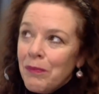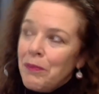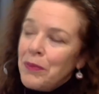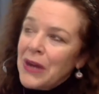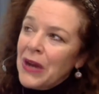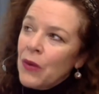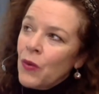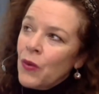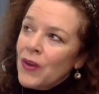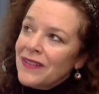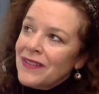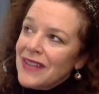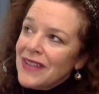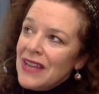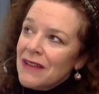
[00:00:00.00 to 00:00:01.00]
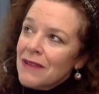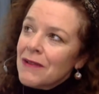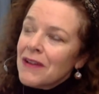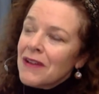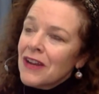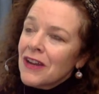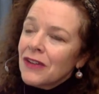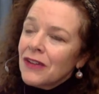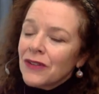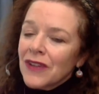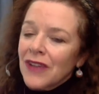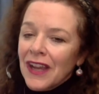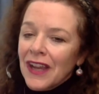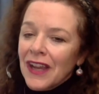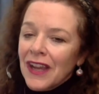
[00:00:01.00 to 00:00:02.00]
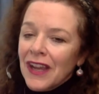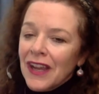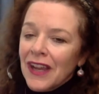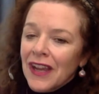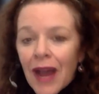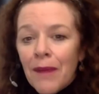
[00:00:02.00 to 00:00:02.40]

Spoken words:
But one's ego can also get caught